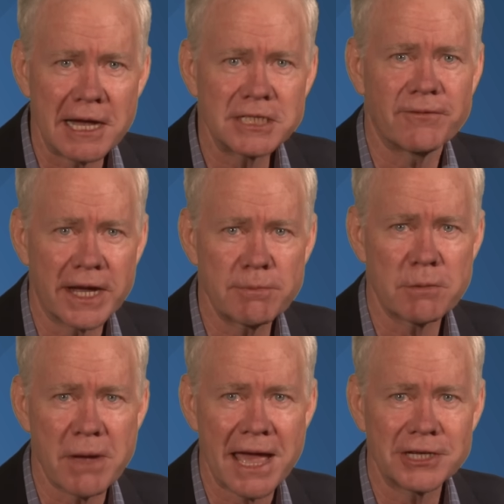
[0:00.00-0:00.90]
Dodge
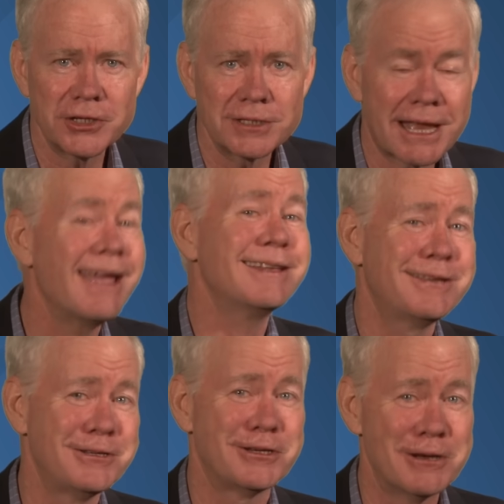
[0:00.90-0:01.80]
Viper badges, and
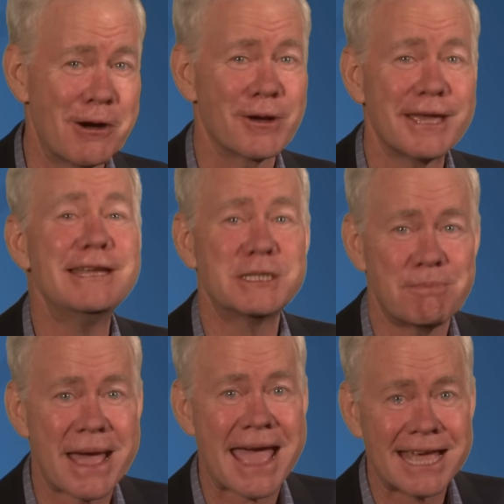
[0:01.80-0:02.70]
did you know
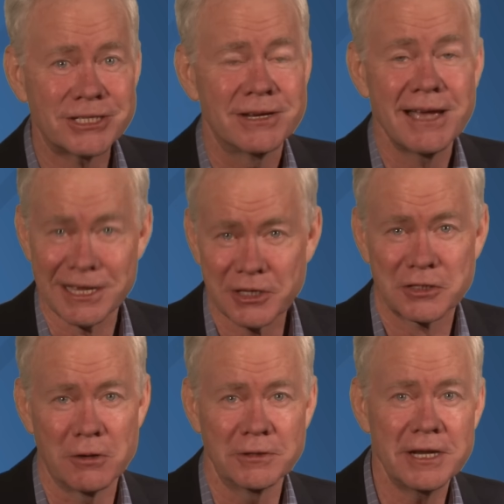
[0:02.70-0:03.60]
each badge has
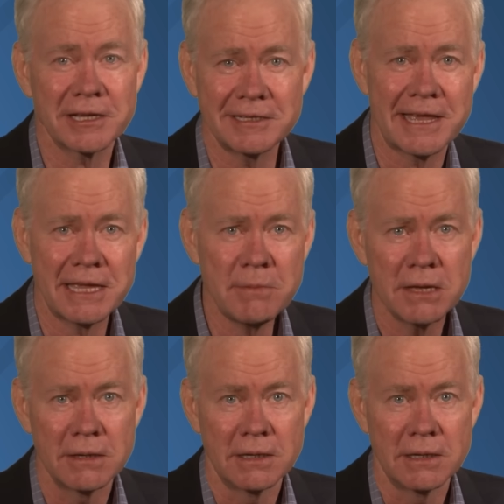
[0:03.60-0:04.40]
its own nickname?